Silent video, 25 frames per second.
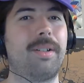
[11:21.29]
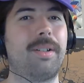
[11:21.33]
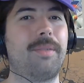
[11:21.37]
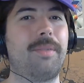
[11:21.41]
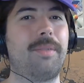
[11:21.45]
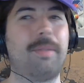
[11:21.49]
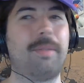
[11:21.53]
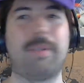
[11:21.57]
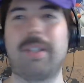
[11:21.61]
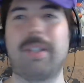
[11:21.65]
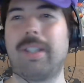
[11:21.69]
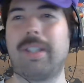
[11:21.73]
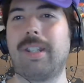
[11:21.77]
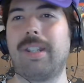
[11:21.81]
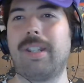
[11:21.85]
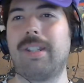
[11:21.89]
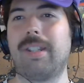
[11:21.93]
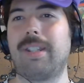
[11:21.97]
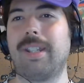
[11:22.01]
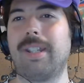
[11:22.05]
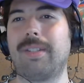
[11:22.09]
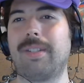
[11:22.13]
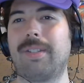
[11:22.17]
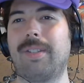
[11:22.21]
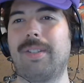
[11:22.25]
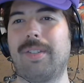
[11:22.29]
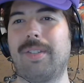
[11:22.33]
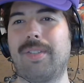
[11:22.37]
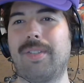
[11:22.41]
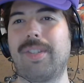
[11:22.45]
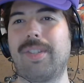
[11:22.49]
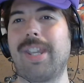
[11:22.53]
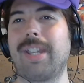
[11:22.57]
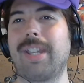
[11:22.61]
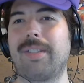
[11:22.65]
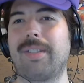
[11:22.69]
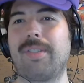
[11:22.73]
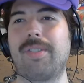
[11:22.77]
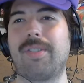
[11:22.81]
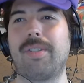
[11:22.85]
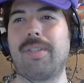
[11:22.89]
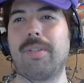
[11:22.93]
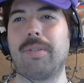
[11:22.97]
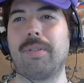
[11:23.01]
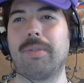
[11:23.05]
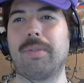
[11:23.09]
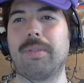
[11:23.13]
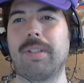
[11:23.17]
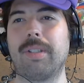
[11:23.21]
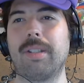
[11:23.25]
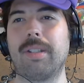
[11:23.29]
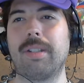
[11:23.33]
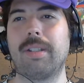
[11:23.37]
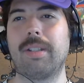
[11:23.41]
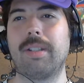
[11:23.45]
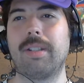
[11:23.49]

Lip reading: We really need to get to the stats soon.